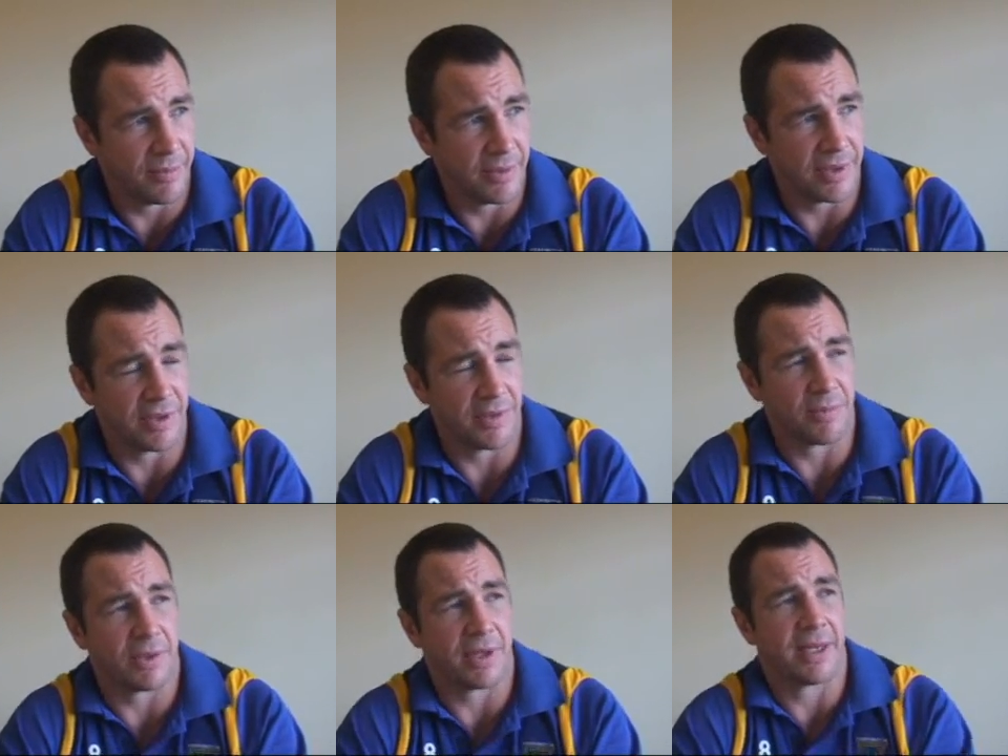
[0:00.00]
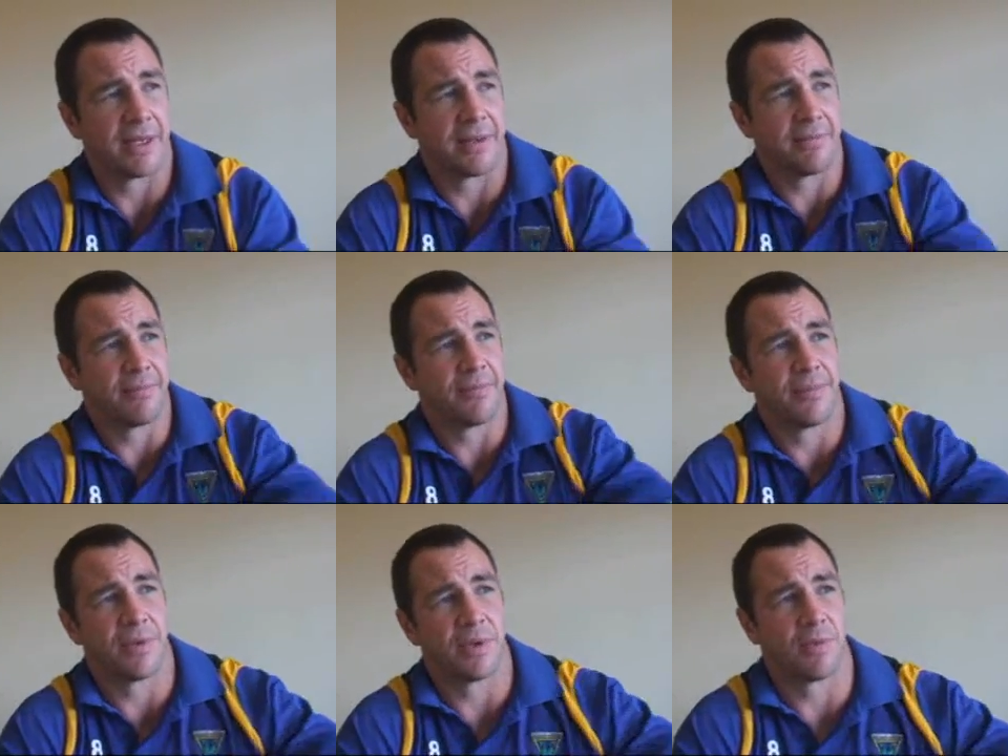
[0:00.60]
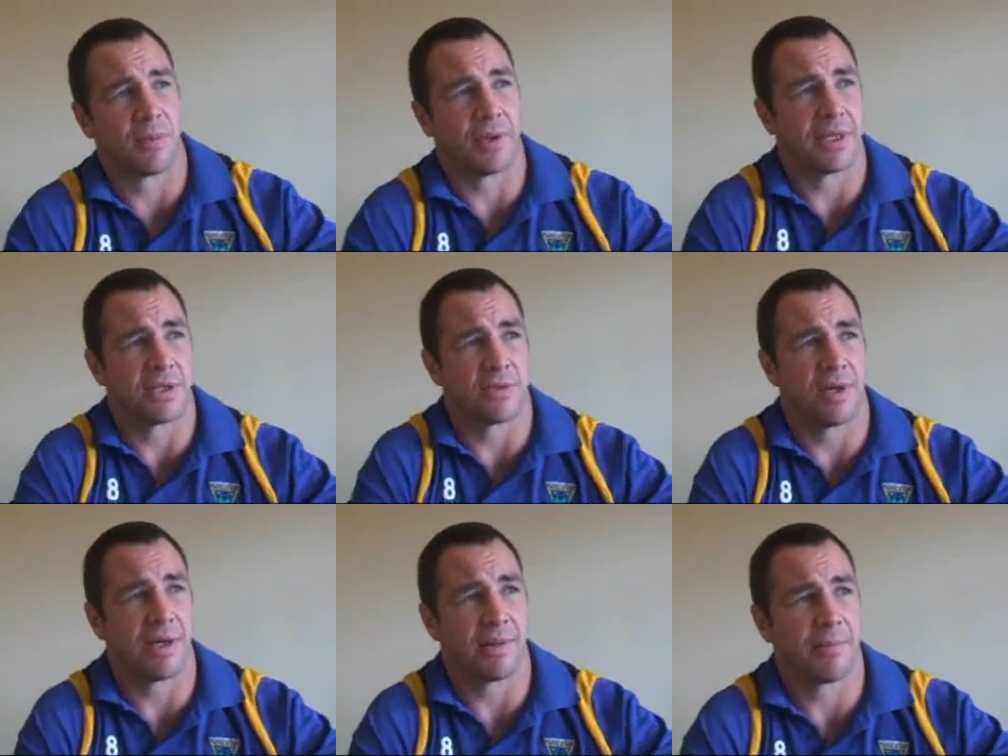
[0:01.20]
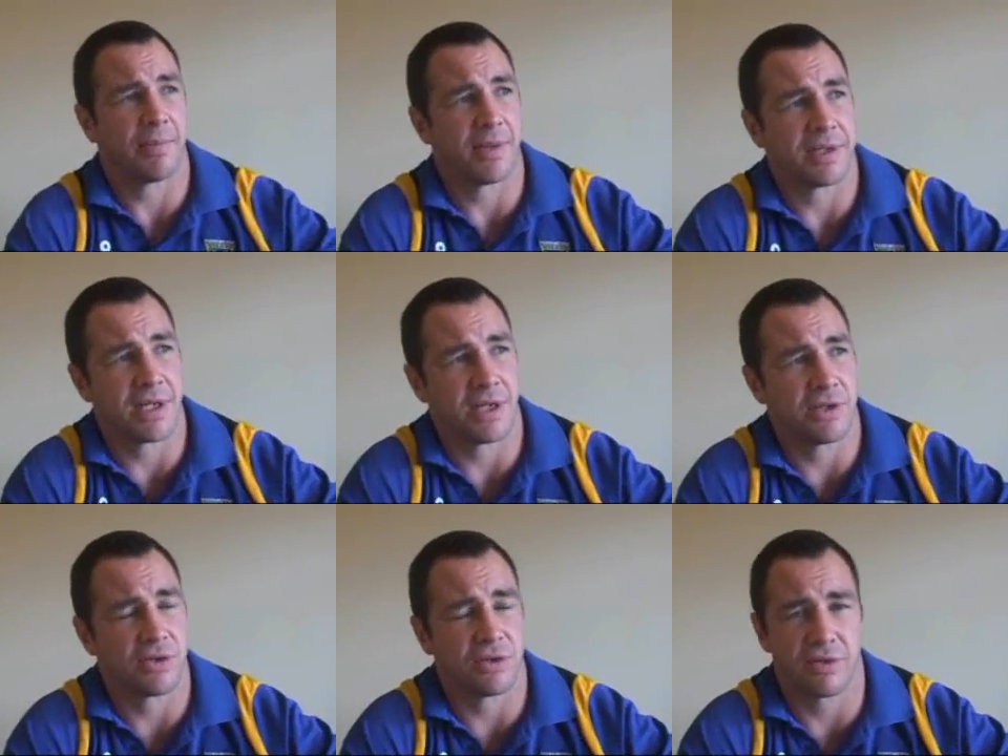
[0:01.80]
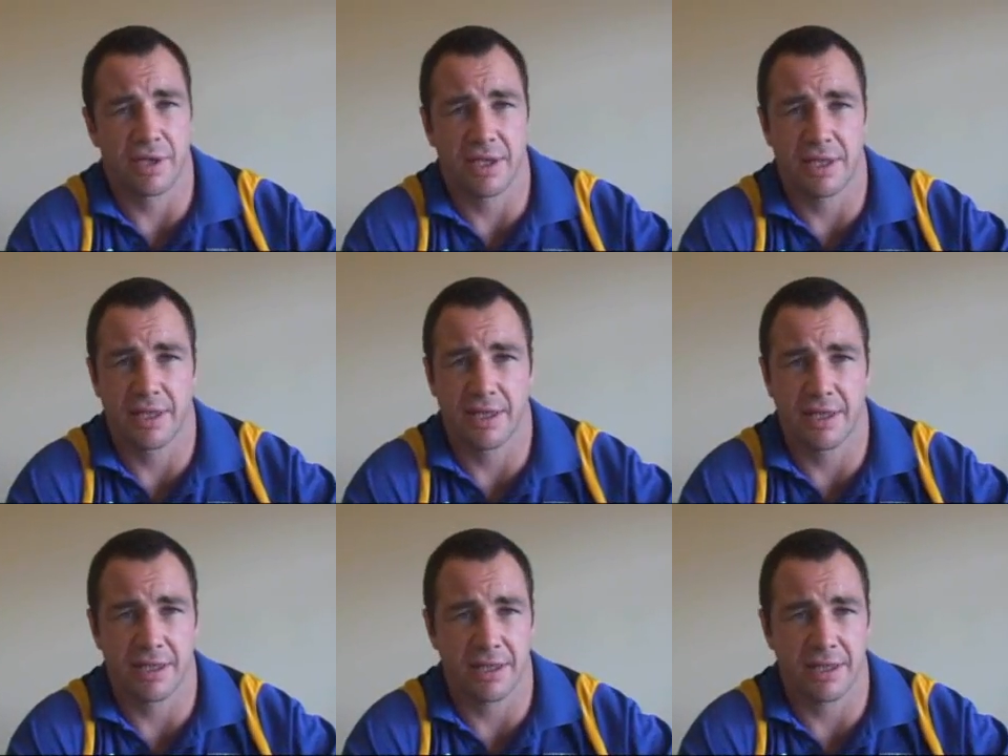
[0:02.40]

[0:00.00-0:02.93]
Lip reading: We don't play to our potential, really.